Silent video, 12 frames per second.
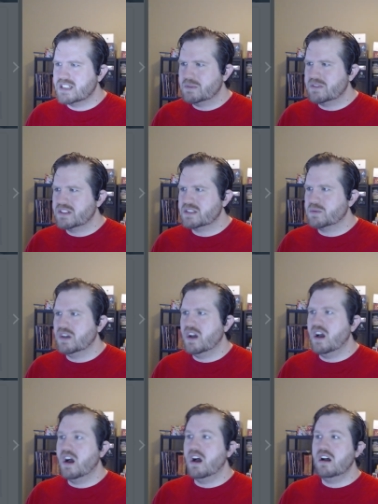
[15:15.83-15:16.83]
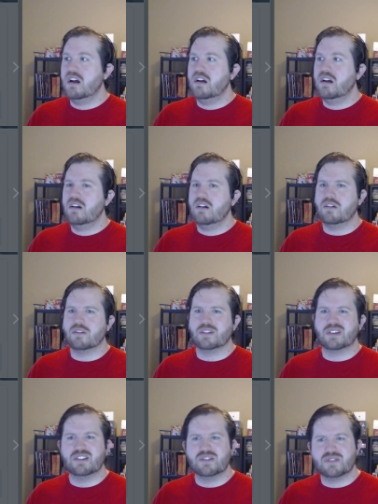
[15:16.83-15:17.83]
of this and went, oh, you
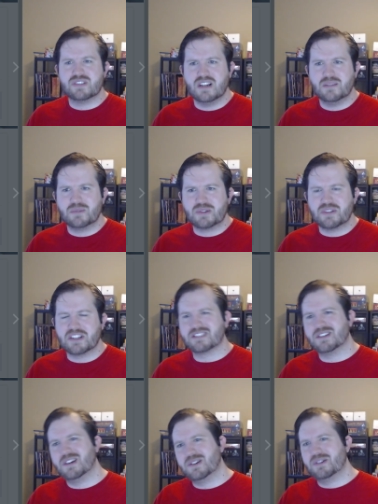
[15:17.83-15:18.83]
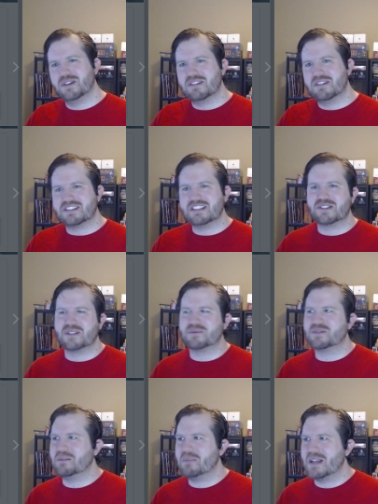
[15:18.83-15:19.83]
can do substrings. Although they were in C#, so
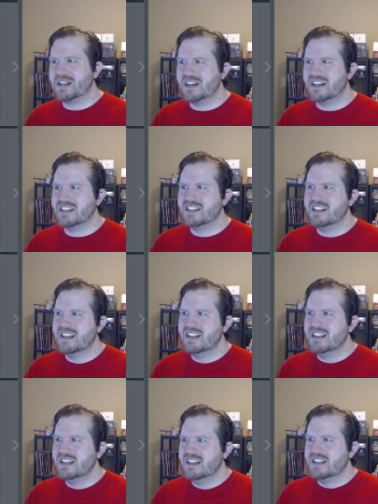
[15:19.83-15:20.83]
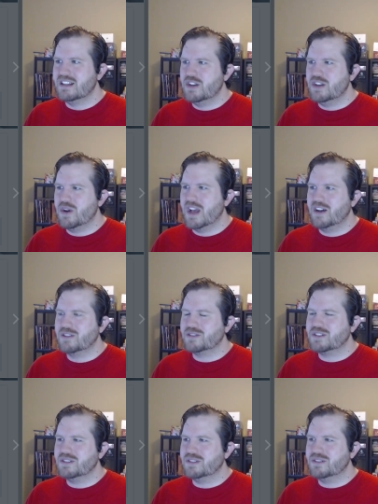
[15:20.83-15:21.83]
they may not know how
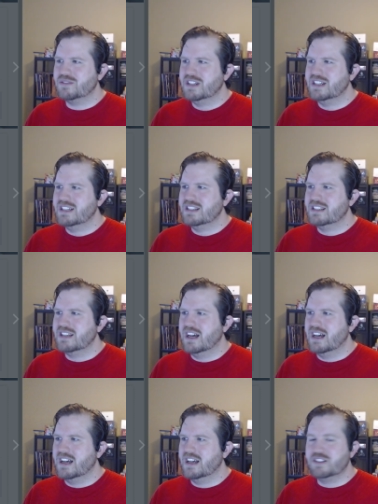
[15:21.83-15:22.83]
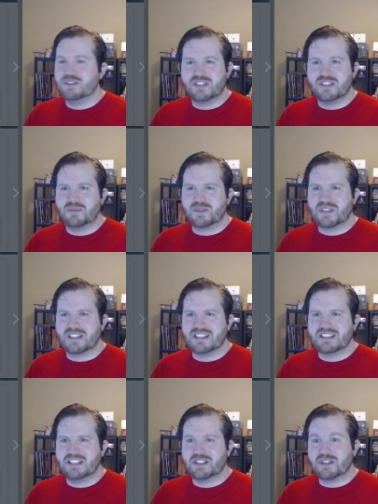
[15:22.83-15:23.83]
to do substring in
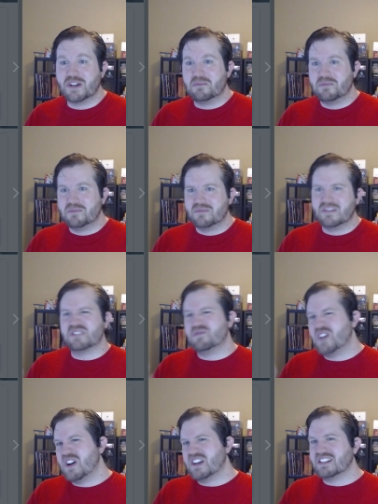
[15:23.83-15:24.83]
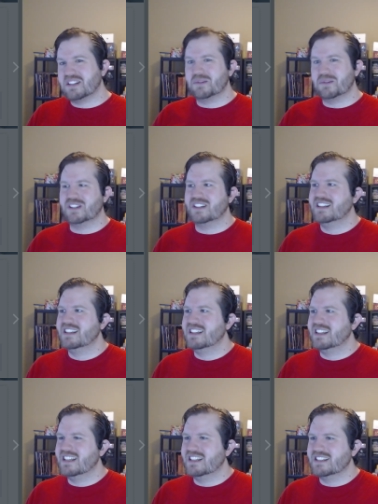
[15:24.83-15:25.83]
C#. It's very similar
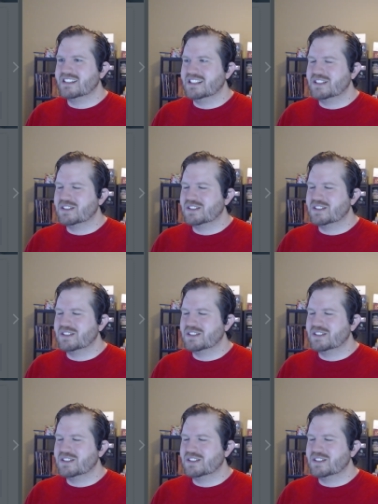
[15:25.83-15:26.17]
in C#.